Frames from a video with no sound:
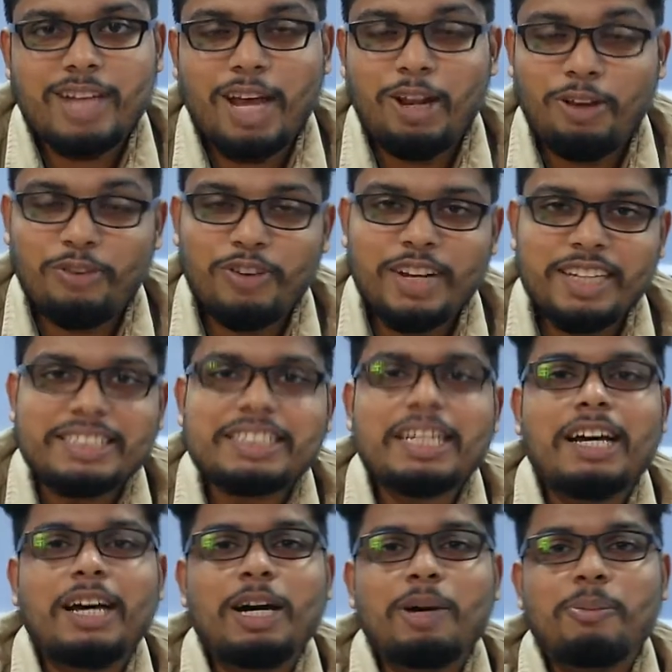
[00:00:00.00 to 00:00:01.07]
Hello friends,
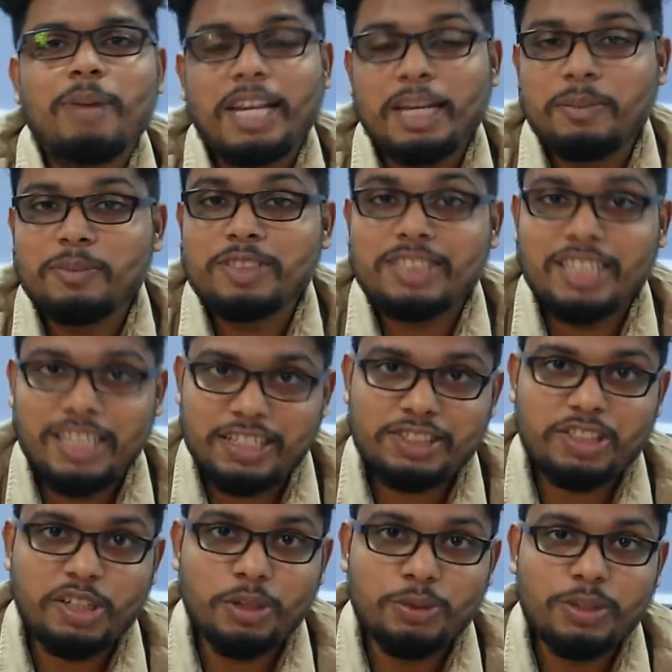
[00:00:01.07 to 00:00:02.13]
my name is
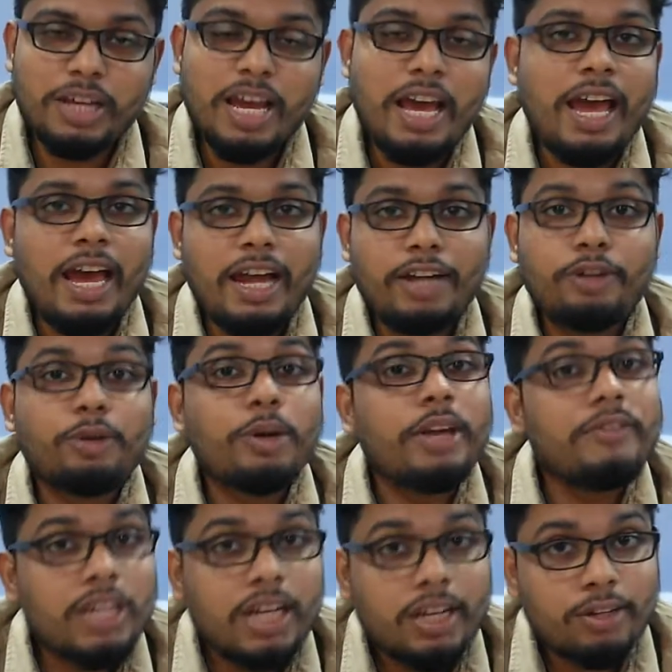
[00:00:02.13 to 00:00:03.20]
Rilesh Raut and today
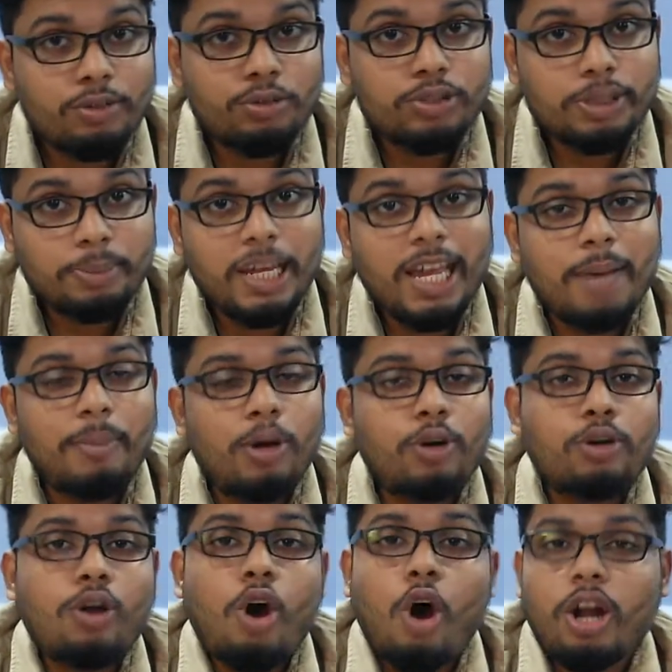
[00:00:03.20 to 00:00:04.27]
we are going to speak
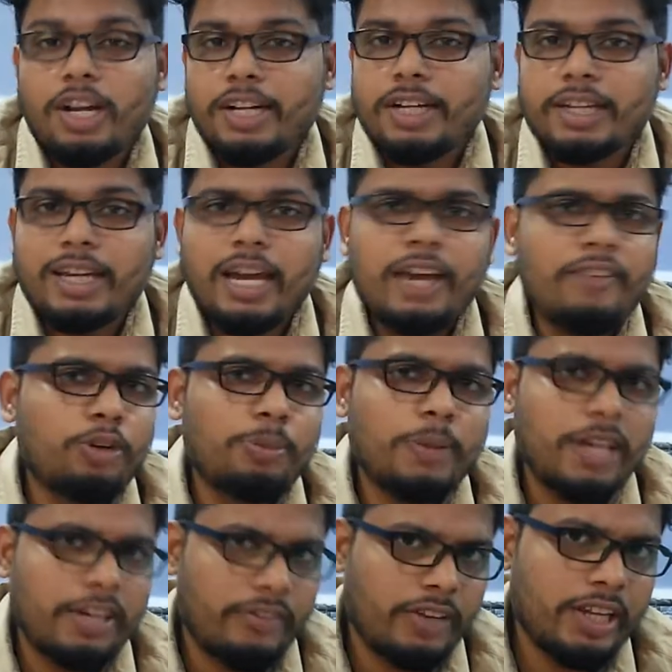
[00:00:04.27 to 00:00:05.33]
about auditing. I would be
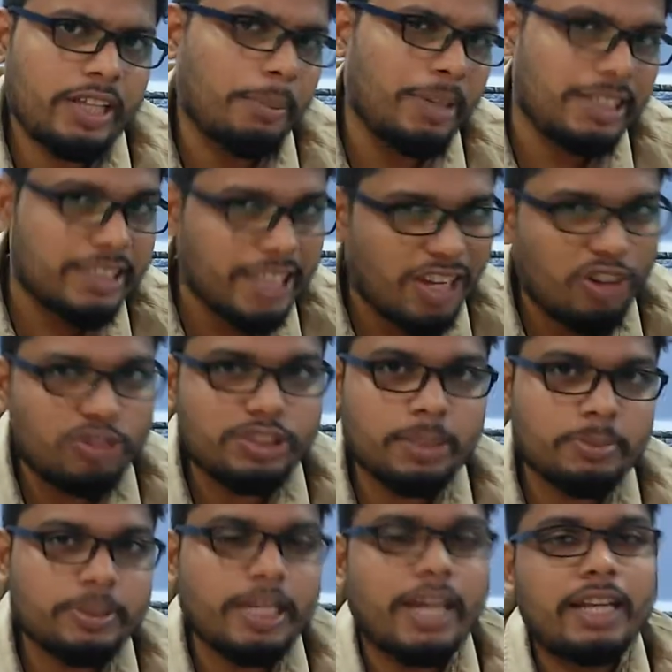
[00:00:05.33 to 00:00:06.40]
covering the basic
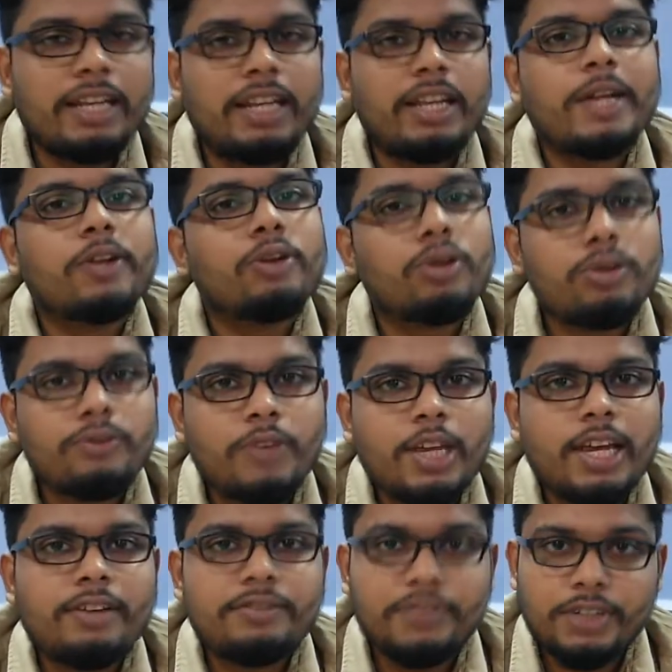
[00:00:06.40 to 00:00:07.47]
concepts and later on we
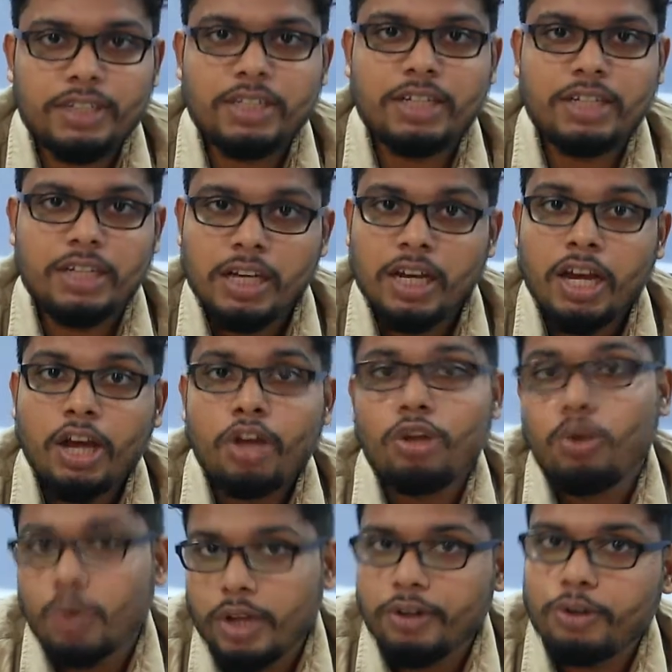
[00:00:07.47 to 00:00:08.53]
can further
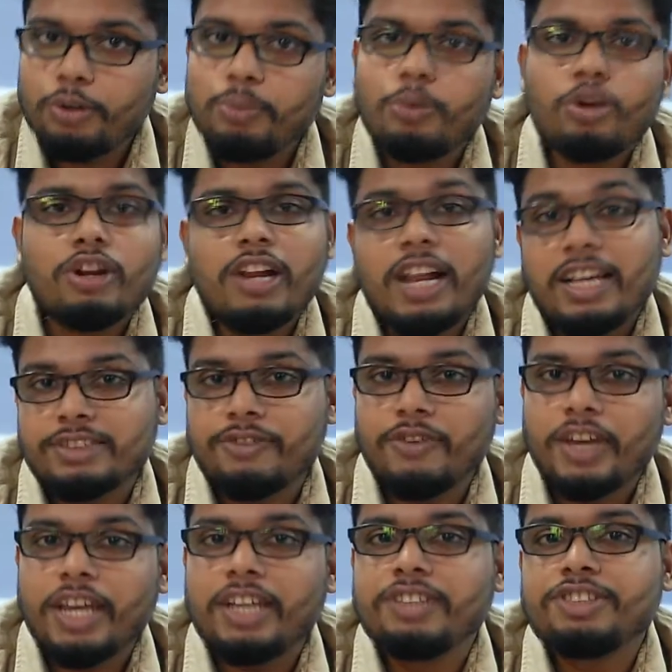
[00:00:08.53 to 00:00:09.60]
look into more
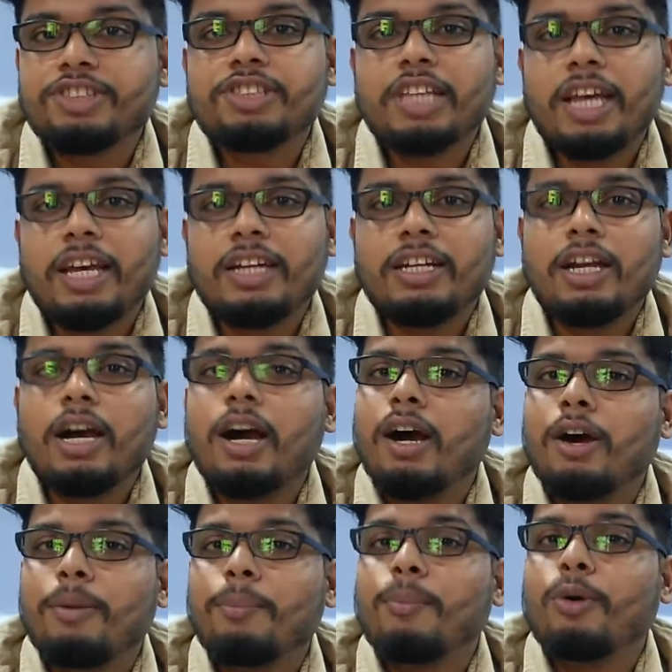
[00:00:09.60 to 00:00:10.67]
classifications and
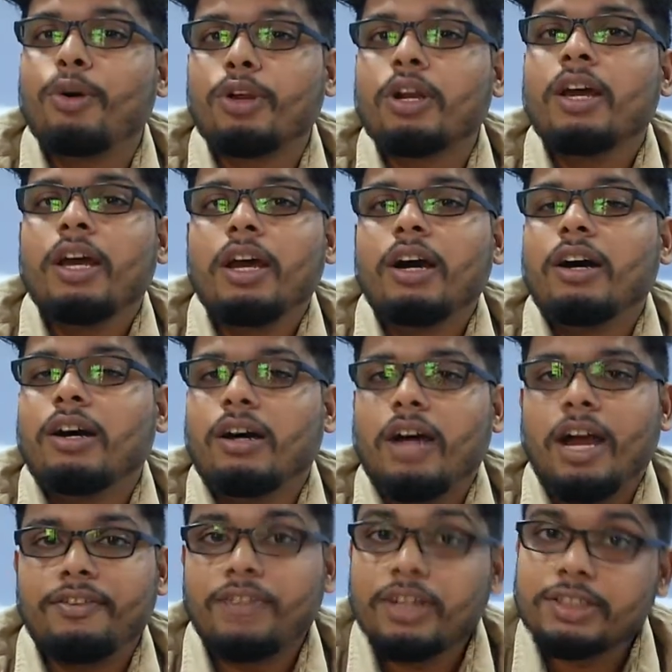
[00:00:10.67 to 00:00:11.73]
more
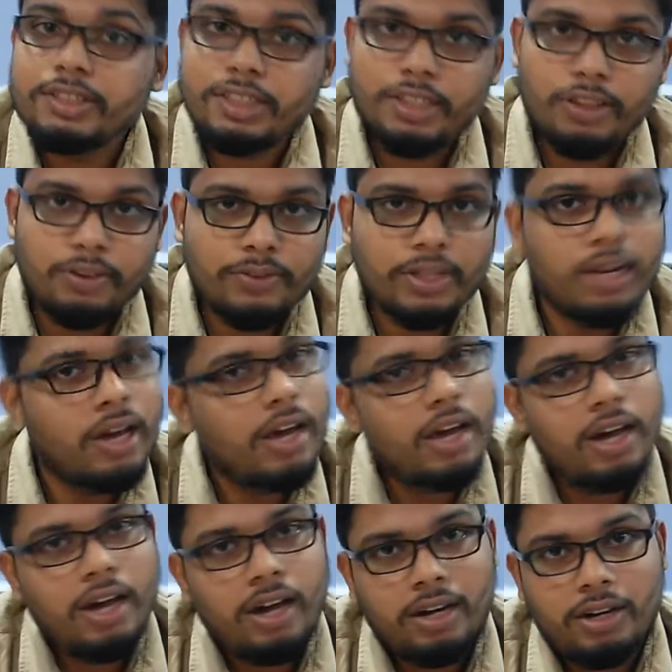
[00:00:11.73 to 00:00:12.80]
advanced study of the
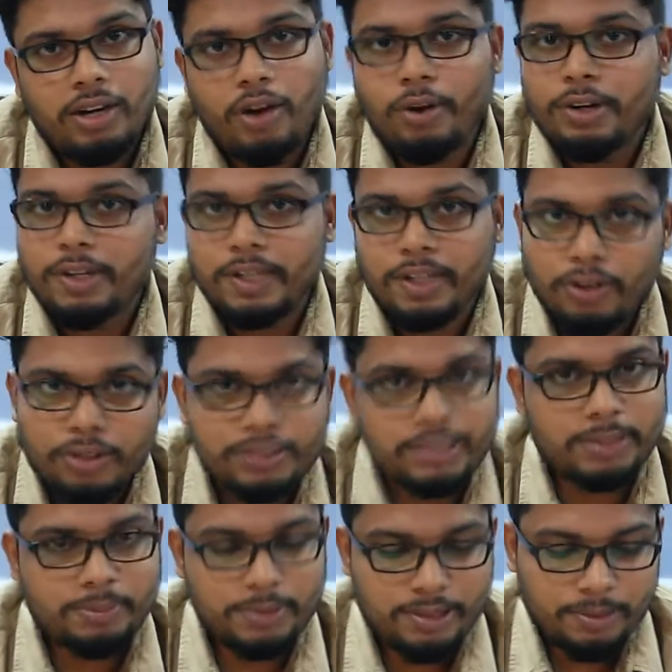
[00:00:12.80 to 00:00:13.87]
auditing
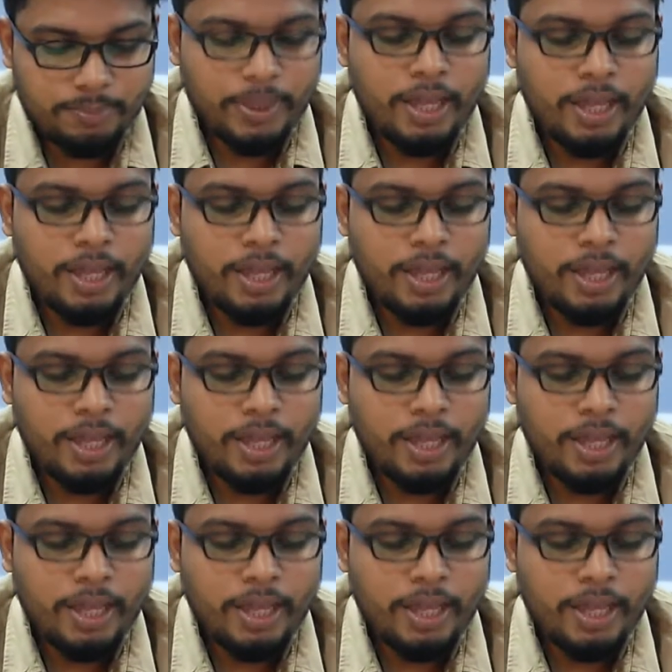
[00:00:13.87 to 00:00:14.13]
concepts.